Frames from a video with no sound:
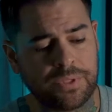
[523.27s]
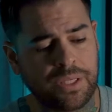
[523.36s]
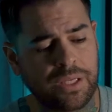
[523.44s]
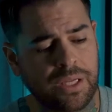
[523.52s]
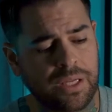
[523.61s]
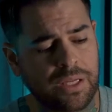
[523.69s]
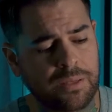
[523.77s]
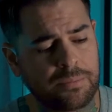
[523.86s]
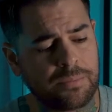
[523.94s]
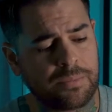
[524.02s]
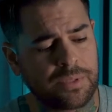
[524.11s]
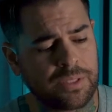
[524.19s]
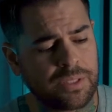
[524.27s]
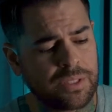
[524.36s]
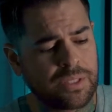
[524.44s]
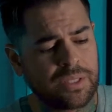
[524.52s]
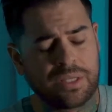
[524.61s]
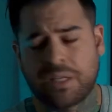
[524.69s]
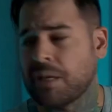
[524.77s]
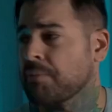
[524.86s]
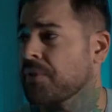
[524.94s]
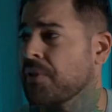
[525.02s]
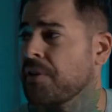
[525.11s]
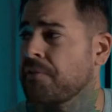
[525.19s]
I'm
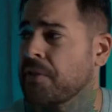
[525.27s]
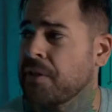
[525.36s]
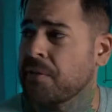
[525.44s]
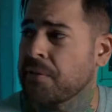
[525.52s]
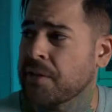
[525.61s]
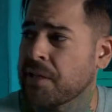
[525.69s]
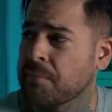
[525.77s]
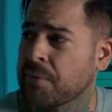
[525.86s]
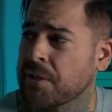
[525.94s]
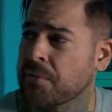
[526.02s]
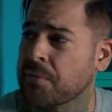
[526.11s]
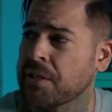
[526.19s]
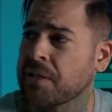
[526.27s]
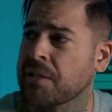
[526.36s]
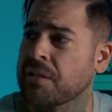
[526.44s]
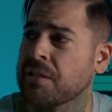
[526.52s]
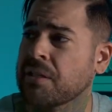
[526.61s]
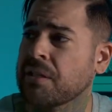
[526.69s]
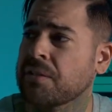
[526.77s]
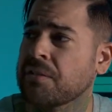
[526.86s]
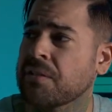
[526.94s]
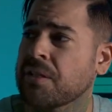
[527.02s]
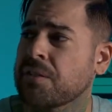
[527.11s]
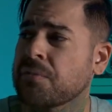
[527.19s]
sorry if you hear that, by the way.
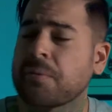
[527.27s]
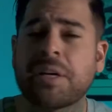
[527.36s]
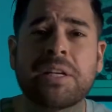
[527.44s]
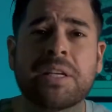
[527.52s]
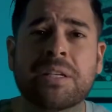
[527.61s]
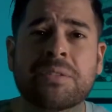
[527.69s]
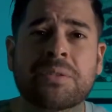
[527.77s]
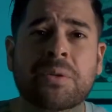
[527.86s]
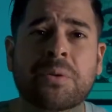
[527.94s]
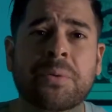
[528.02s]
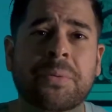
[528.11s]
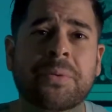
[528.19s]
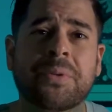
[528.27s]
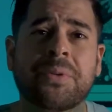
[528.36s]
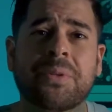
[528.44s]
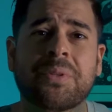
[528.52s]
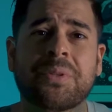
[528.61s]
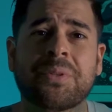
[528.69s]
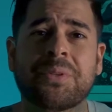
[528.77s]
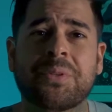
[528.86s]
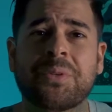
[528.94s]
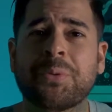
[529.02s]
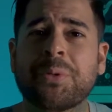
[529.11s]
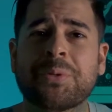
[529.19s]
It's raining, so
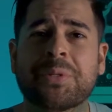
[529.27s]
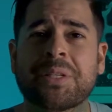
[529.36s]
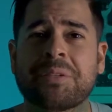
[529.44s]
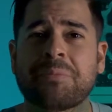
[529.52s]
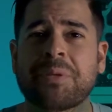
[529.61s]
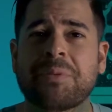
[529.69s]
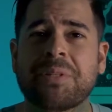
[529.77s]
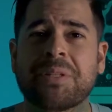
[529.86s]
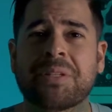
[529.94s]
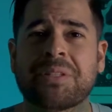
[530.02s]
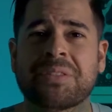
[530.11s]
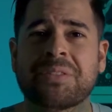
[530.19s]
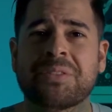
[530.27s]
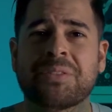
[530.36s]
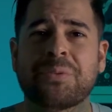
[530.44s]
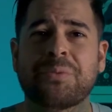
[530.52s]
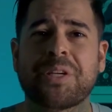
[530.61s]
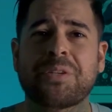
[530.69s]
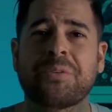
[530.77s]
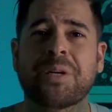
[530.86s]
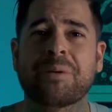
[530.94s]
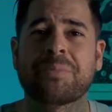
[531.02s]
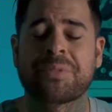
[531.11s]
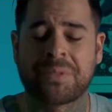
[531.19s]
you hear like maybe the
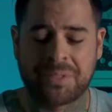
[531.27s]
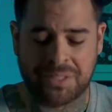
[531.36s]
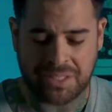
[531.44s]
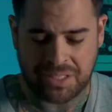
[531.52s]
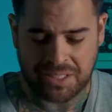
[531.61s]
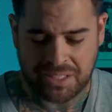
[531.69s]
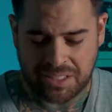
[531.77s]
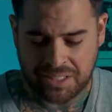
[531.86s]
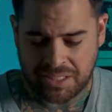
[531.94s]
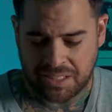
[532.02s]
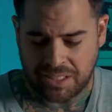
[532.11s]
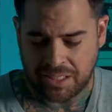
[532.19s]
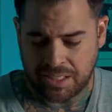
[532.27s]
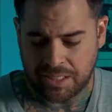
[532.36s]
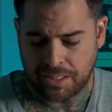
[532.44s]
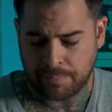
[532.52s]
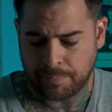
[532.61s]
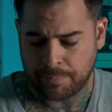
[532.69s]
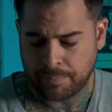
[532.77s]
raindrops. But